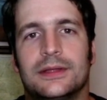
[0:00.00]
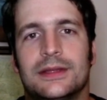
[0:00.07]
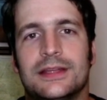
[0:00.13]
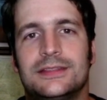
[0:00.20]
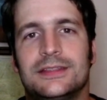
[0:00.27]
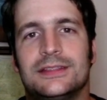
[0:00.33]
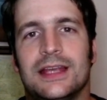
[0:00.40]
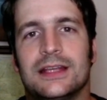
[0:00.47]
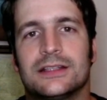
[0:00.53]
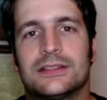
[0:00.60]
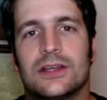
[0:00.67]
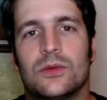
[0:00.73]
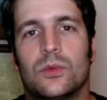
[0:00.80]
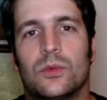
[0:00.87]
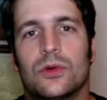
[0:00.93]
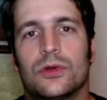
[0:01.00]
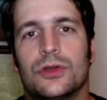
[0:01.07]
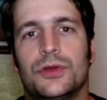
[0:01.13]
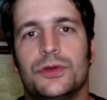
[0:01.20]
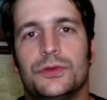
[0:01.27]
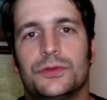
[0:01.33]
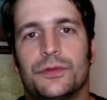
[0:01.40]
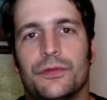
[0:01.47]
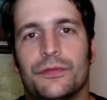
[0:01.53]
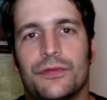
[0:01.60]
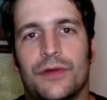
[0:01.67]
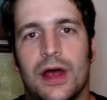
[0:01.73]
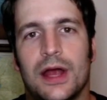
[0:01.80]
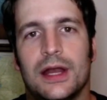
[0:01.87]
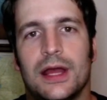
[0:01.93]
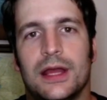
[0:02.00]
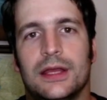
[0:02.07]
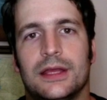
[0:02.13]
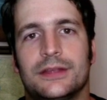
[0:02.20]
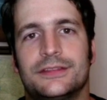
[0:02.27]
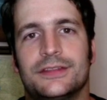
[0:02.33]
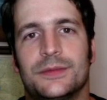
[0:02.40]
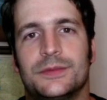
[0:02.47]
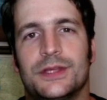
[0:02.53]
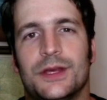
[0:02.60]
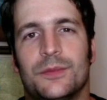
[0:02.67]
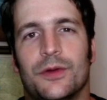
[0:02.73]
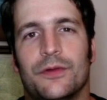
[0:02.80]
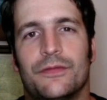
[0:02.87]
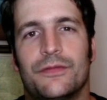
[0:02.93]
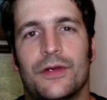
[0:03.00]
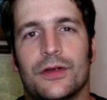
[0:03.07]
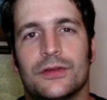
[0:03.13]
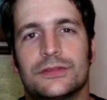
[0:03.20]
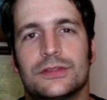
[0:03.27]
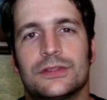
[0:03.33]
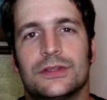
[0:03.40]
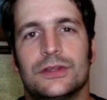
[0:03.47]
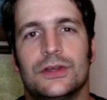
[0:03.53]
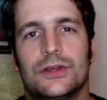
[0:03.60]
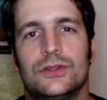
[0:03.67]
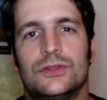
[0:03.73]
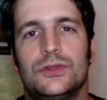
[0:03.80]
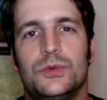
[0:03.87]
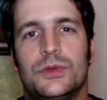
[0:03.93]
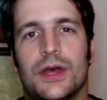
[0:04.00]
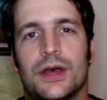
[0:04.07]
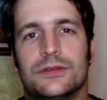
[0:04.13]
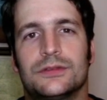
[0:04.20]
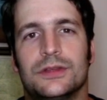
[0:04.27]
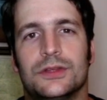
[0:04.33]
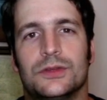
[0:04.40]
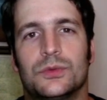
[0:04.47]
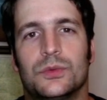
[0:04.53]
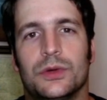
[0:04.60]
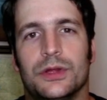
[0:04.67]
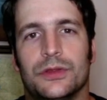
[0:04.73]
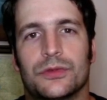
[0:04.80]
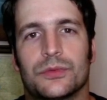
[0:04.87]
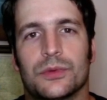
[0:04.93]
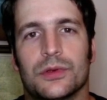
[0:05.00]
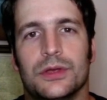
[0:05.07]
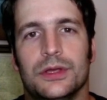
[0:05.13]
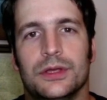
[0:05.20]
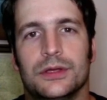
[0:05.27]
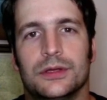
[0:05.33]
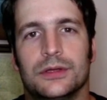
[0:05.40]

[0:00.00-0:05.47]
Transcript: This is anti-war news for Friday, September 1st, 2023.